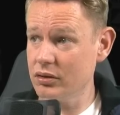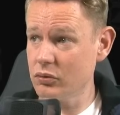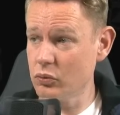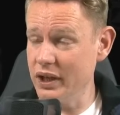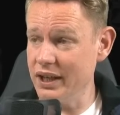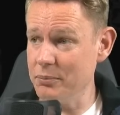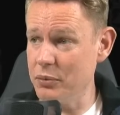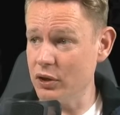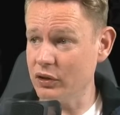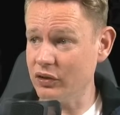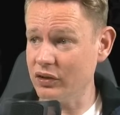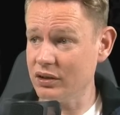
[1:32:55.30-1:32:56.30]
reading
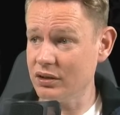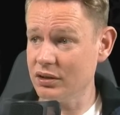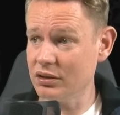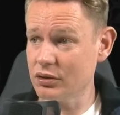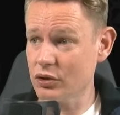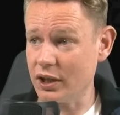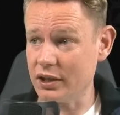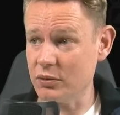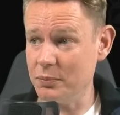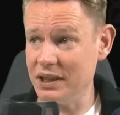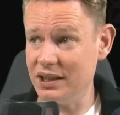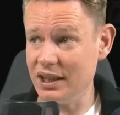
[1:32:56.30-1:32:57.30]
books, trying to
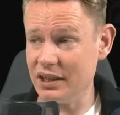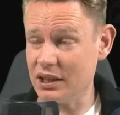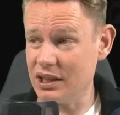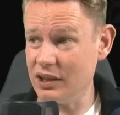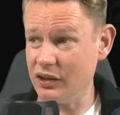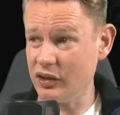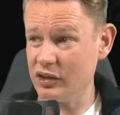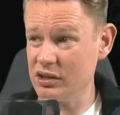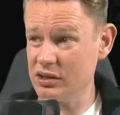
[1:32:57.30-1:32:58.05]
beat the other kids.